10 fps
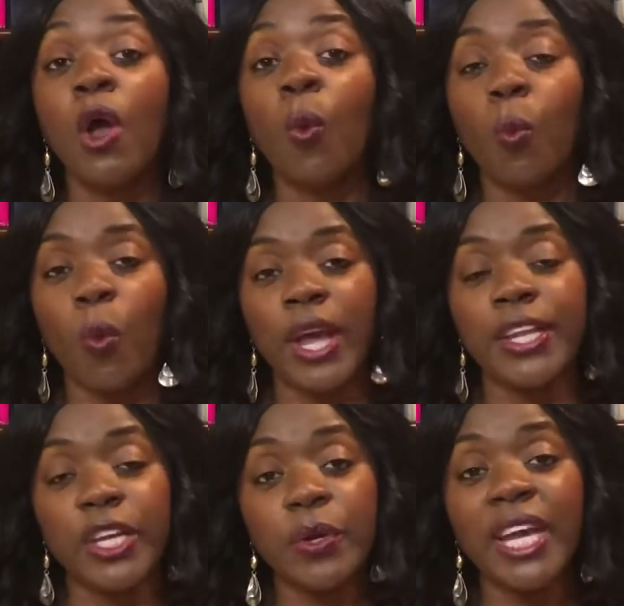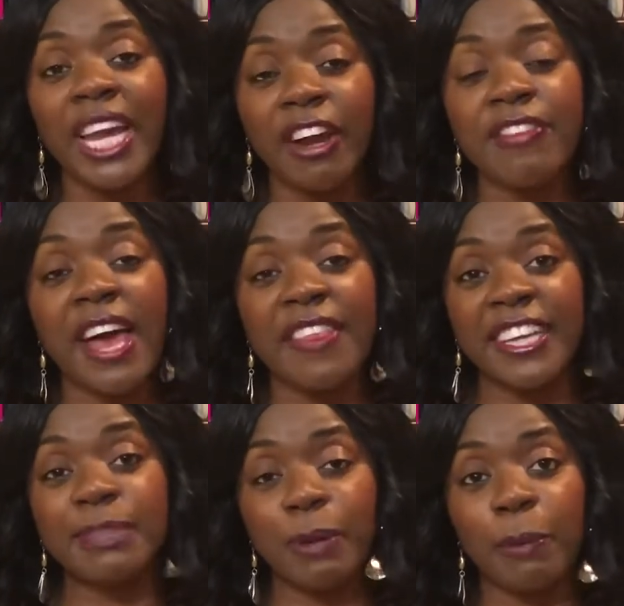When you hear that
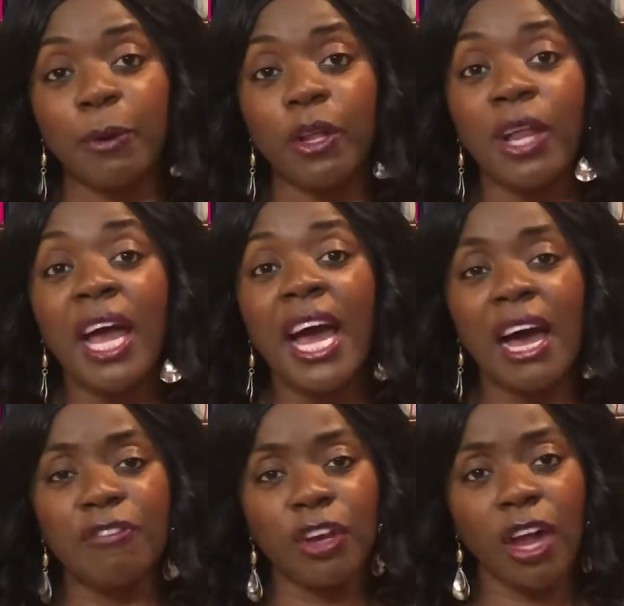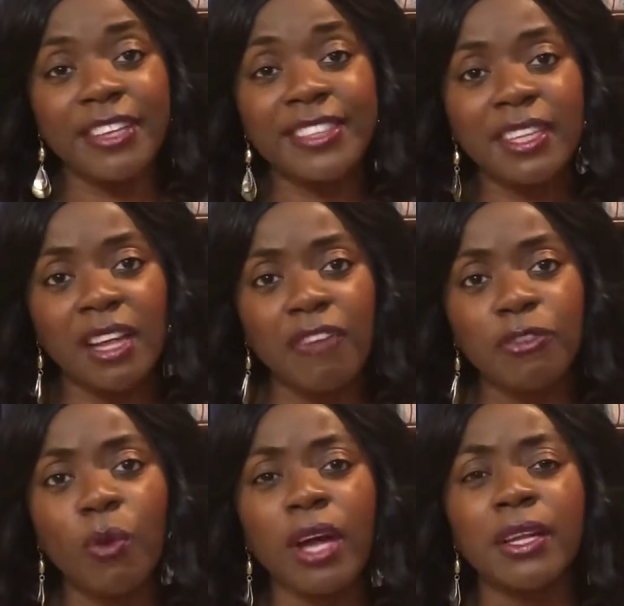these people have lost a loved
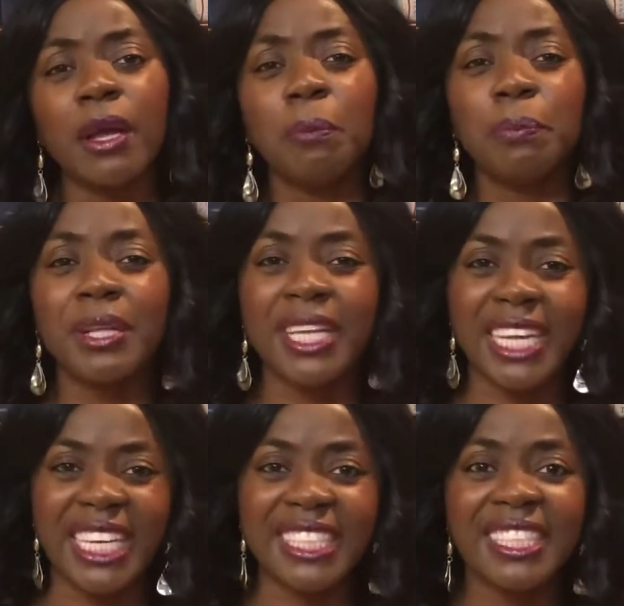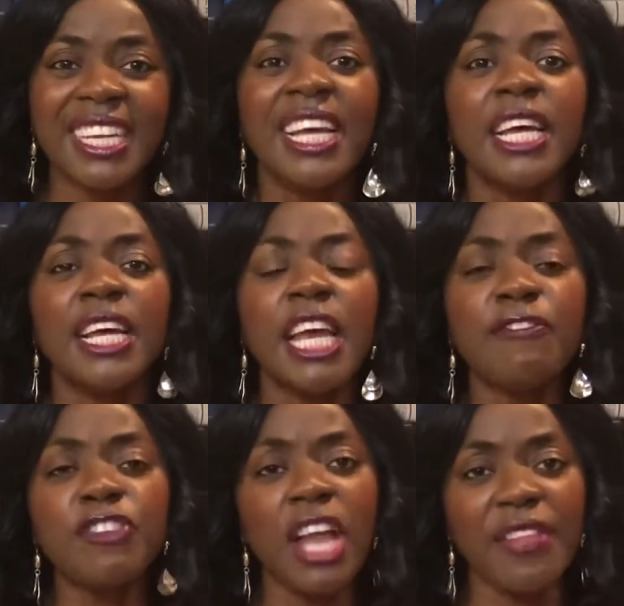one, please, if
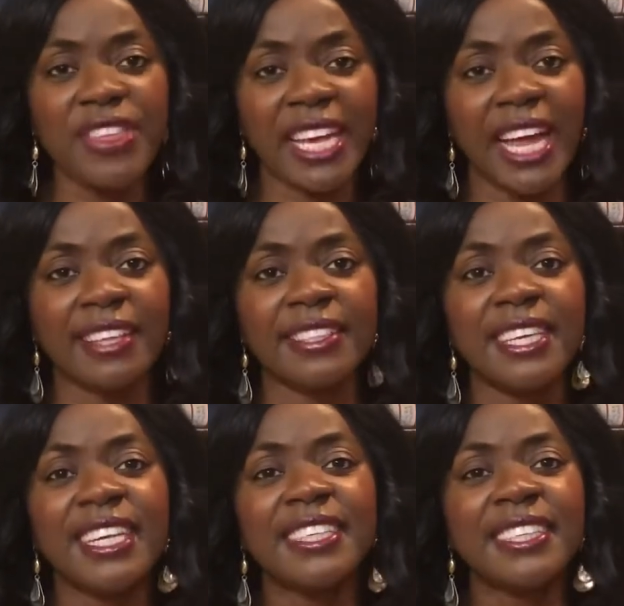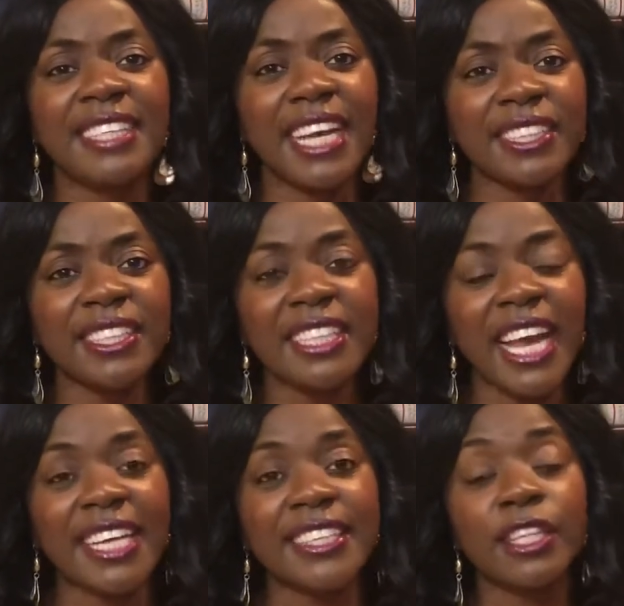nothing else, send a
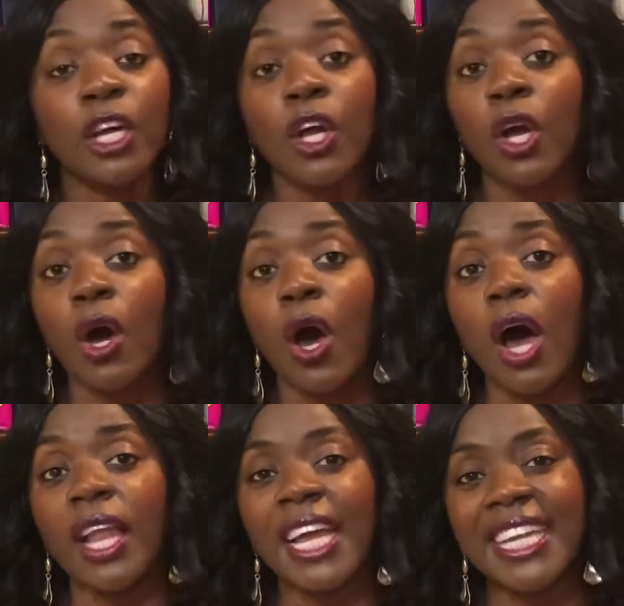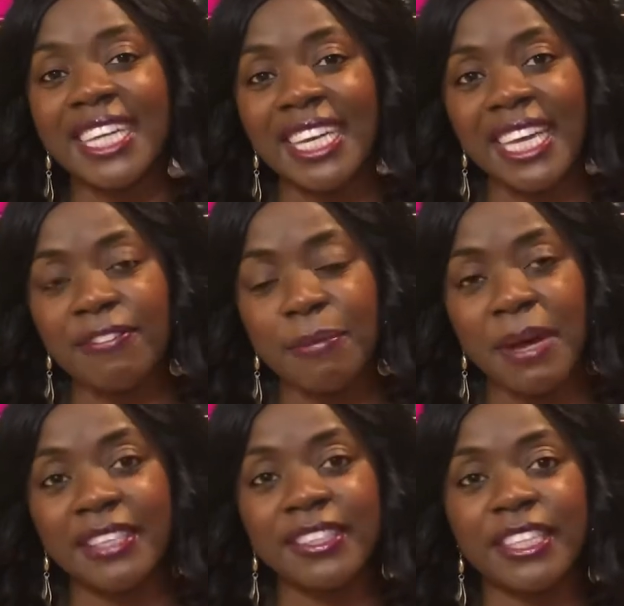text, call and leave a
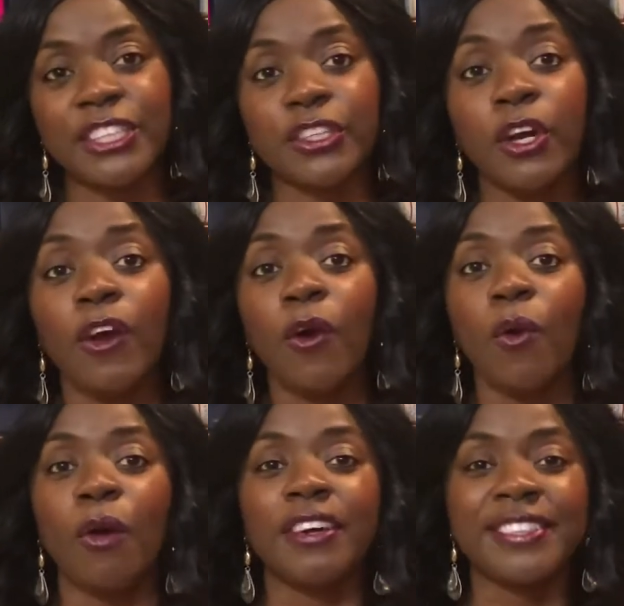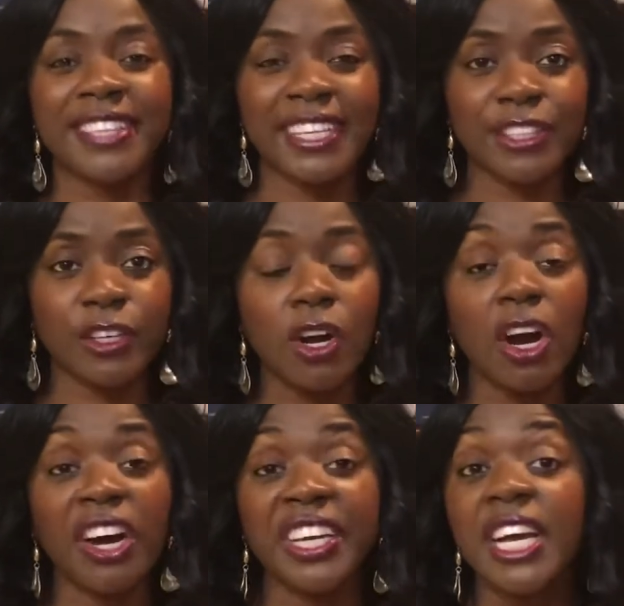message, or send a
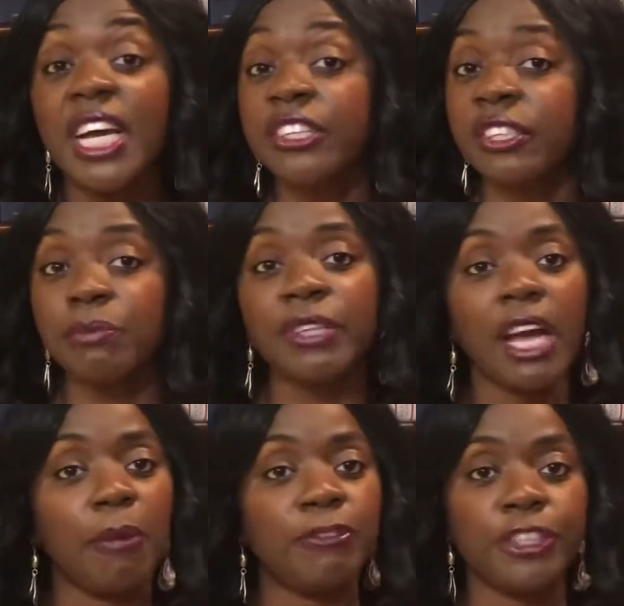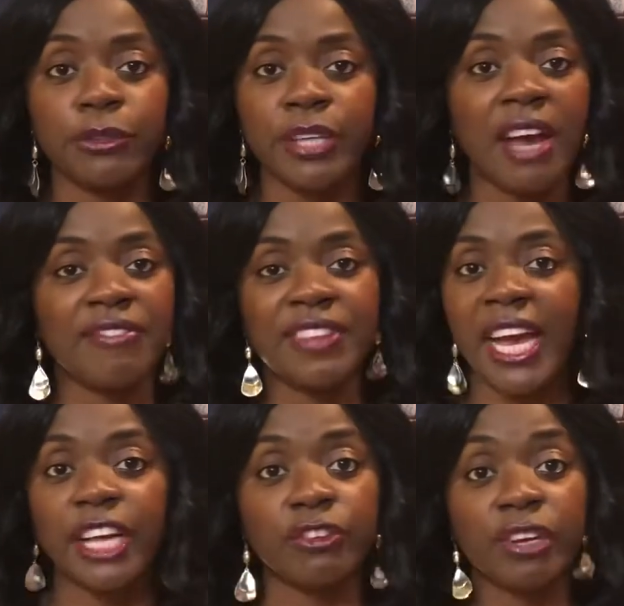card. Sometimes you don't have the
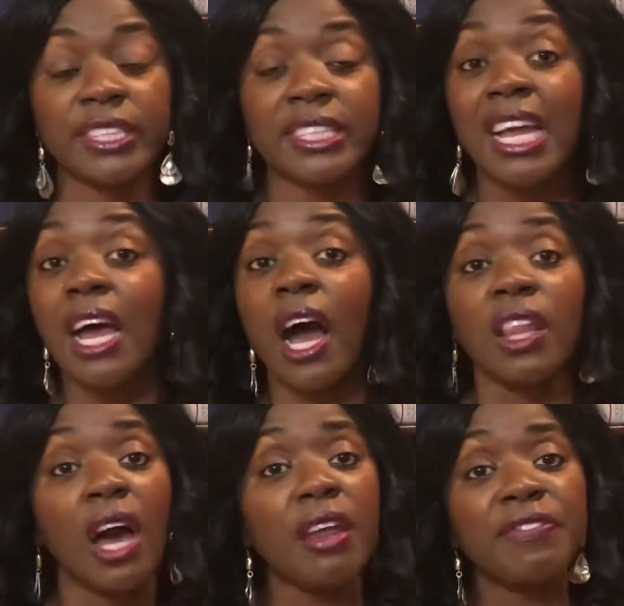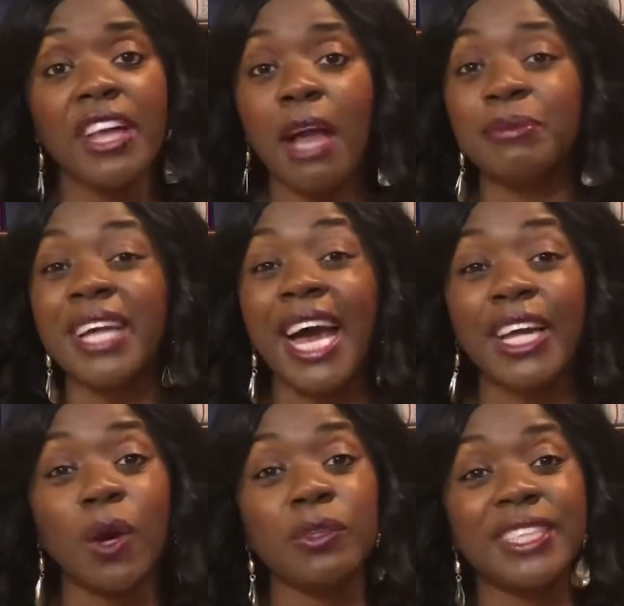address. A lot of times I
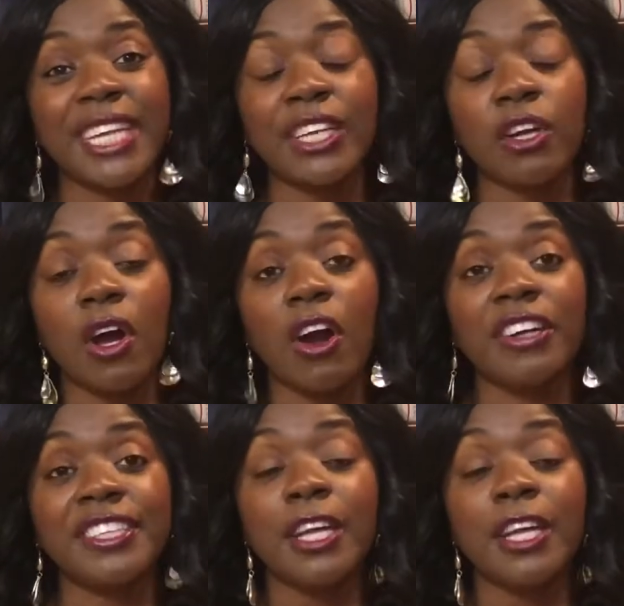don't send cards